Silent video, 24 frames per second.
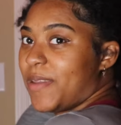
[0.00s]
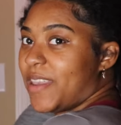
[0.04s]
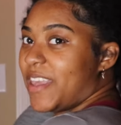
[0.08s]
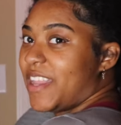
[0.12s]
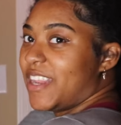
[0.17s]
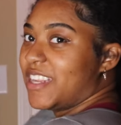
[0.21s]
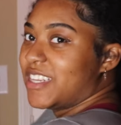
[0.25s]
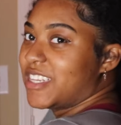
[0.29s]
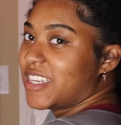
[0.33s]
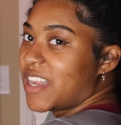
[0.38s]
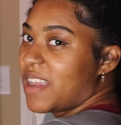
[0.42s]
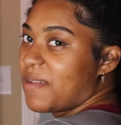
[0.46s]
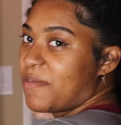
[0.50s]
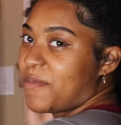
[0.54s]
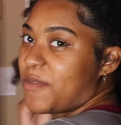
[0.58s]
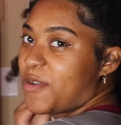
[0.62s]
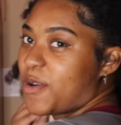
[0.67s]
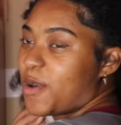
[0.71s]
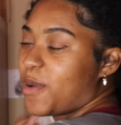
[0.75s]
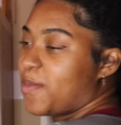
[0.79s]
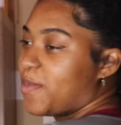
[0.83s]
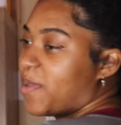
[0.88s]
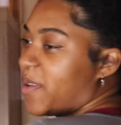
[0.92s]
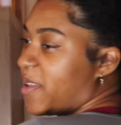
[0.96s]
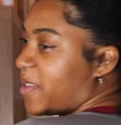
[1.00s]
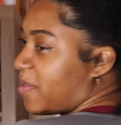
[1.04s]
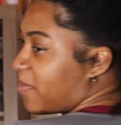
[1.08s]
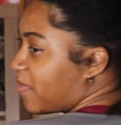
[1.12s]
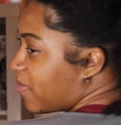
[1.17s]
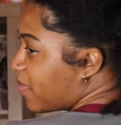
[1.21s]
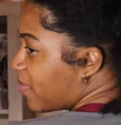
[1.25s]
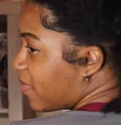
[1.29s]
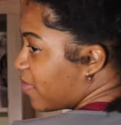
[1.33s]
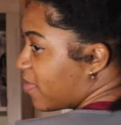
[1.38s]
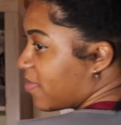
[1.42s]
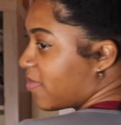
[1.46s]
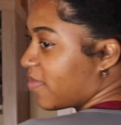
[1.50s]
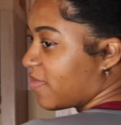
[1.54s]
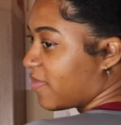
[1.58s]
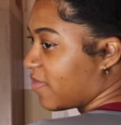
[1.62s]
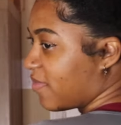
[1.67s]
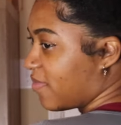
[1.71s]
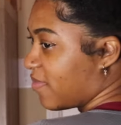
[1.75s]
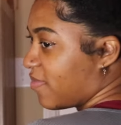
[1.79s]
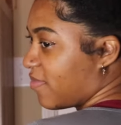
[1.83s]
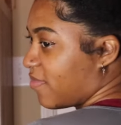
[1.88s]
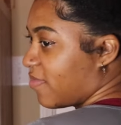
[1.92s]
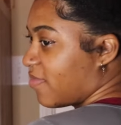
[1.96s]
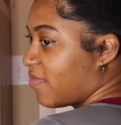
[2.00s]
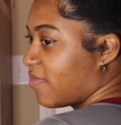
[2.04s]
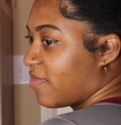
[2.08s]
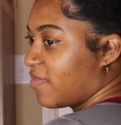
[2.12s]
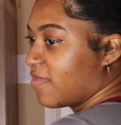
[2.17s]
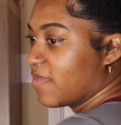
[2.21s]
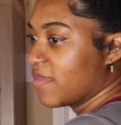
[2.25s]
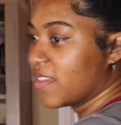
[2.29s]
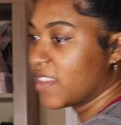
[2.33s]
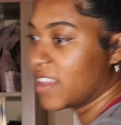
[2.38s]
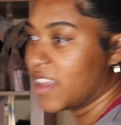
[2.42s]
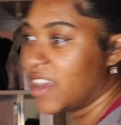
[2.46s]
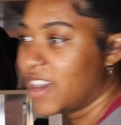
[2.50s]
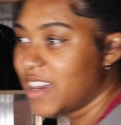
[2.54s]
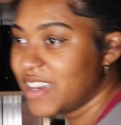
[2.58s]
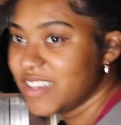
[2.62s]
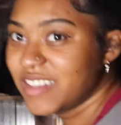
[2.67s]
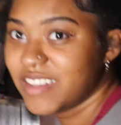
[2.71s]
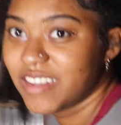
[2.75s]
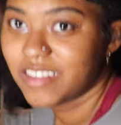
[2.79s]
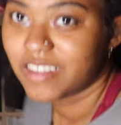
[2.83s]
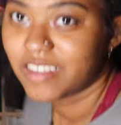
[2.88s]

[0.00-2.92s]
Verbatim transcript: me get in shape more, but I see